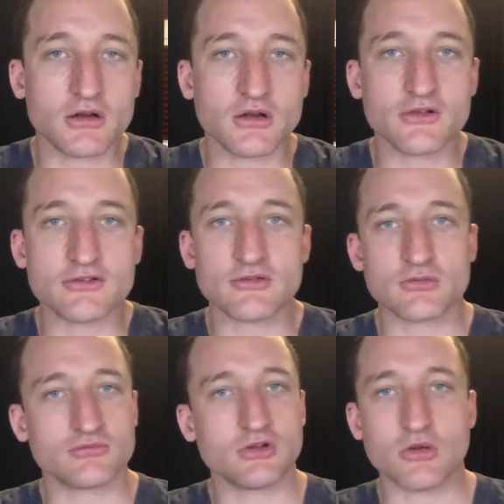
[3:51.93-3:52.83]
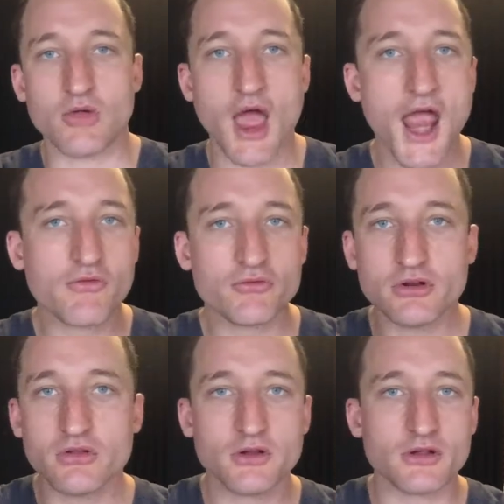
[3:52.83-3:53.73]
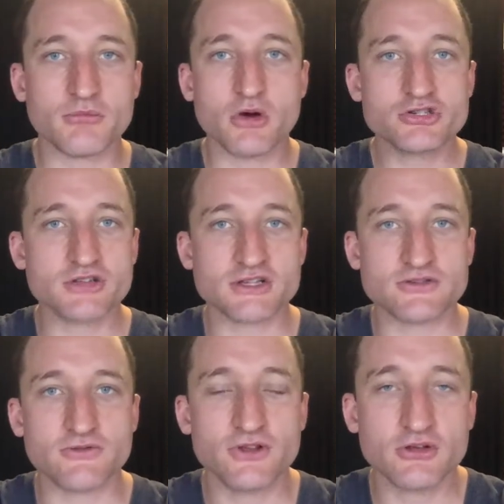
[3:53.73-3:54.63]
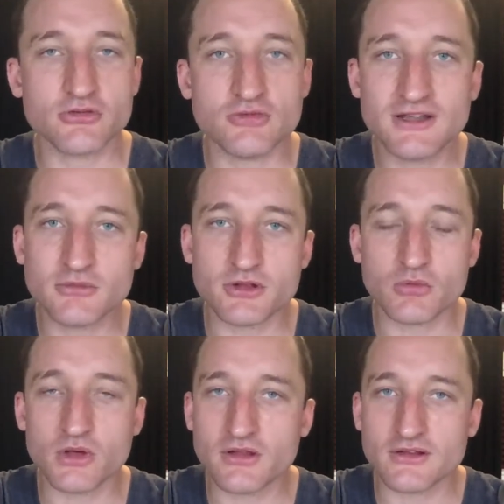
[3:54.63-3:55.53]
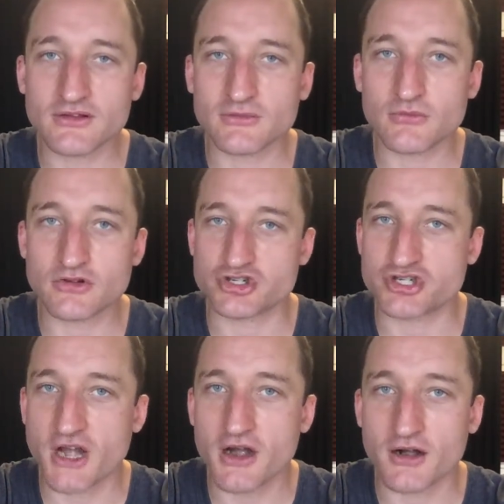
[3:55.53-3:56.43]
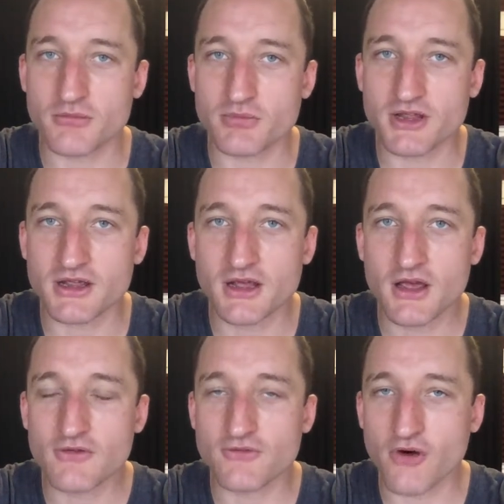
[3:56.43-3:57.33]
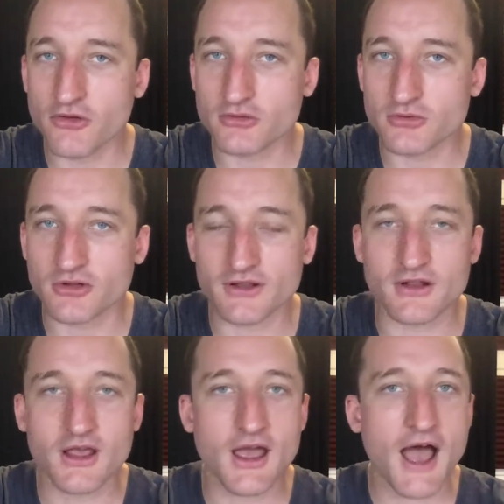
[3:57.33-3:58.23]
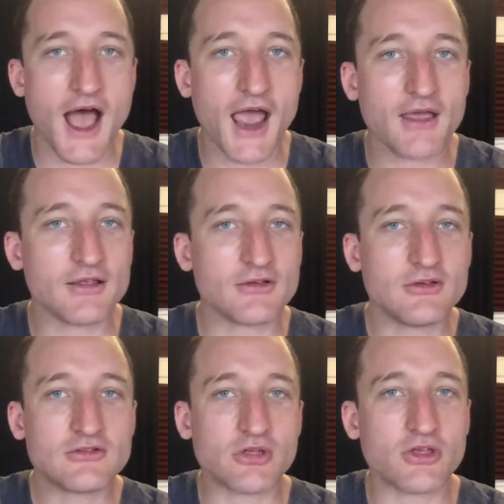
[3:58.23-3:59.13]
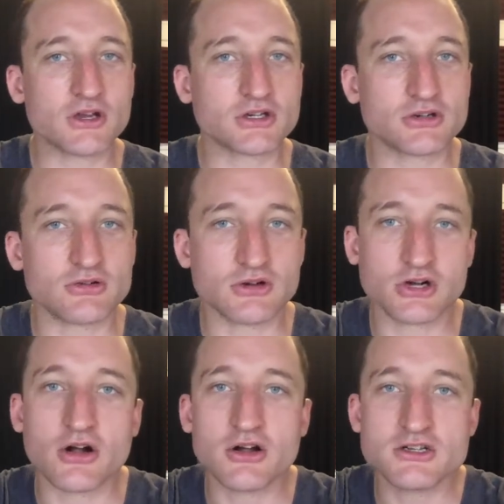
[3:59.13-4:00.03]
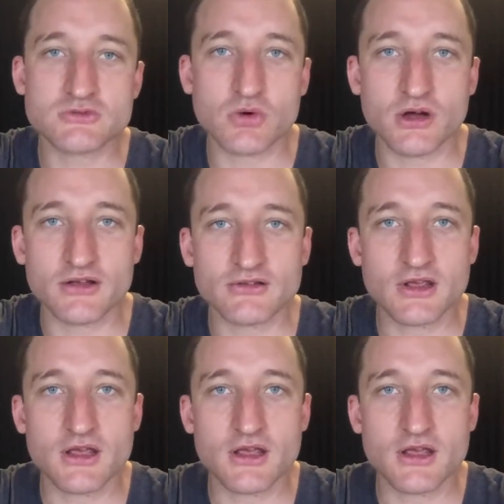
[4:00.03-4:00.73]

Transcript: You know, this is, you know, every little emotion that you feel, you need to be willing to, to share and be vulnerable. And I used to think courage was,